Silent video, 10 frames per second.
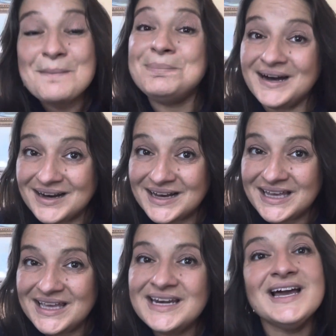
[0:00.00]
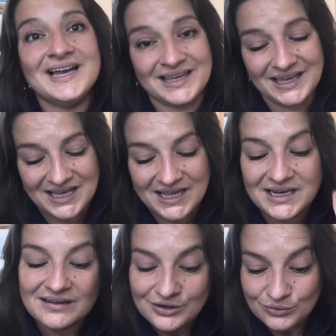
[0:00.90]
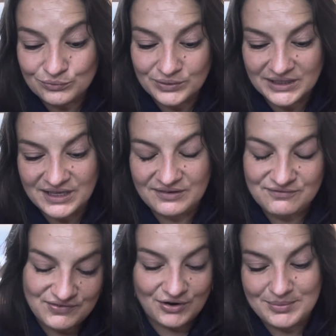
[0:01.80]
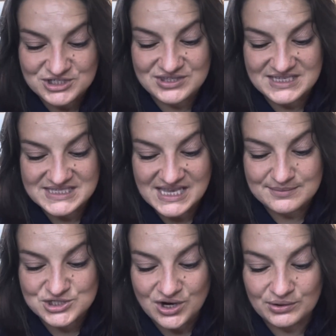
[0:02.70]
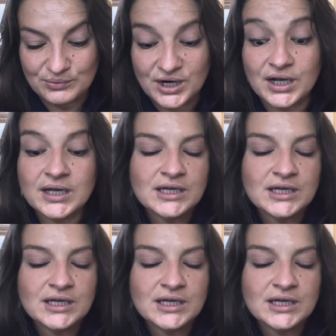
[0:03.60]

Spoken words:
Pine, again, really very much in the same genre.